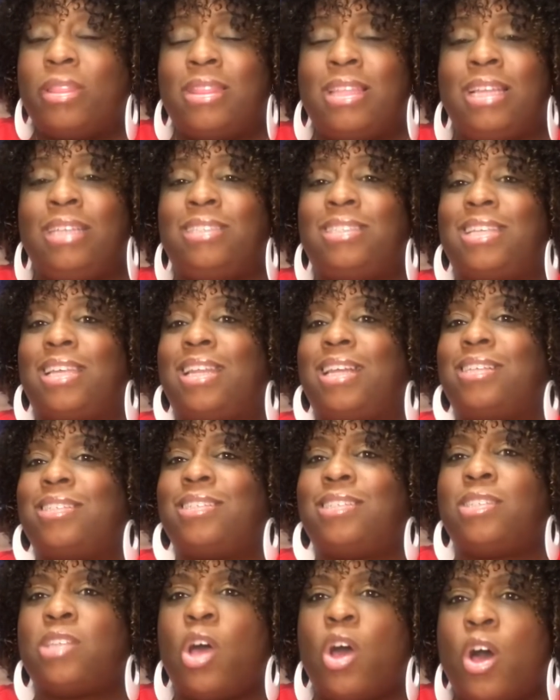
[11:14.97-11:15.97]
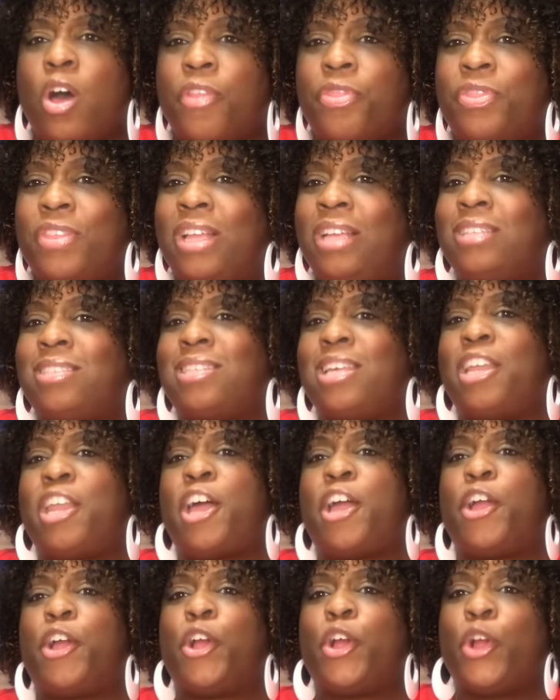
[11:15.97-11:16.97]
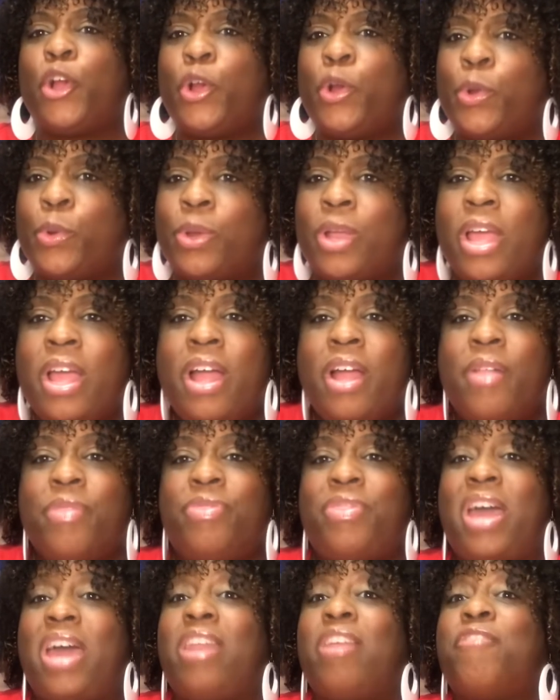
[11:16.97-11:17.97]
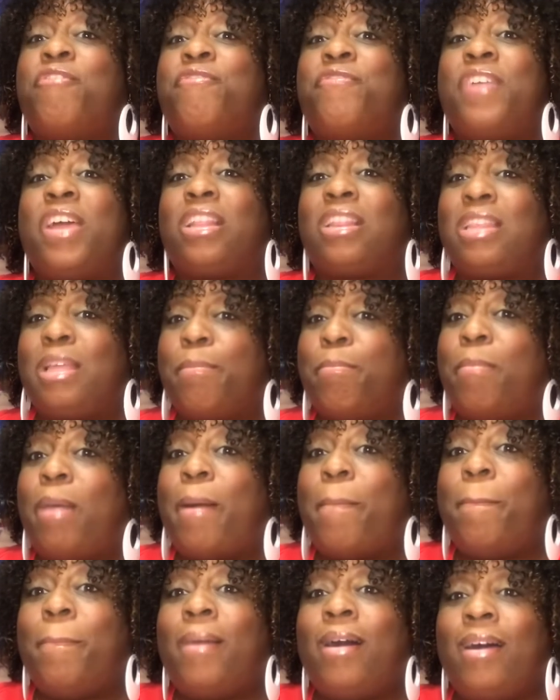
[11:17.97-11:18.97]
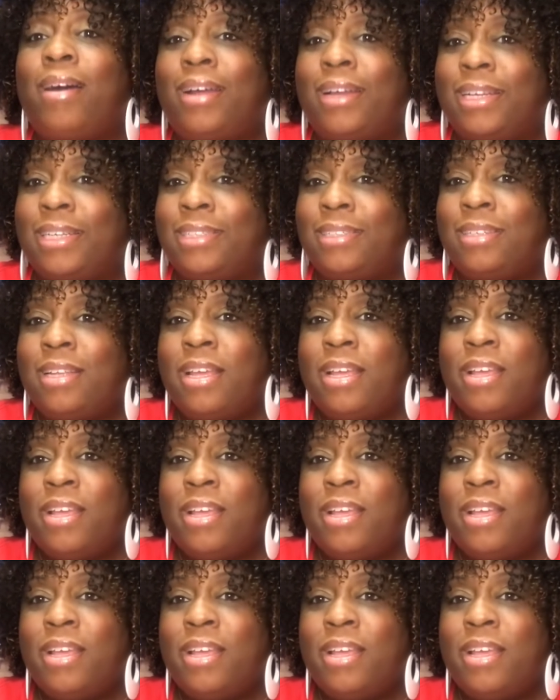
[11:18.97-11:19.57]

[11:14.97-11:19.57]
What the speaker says: things that I saw, things that I heard that affected my mind,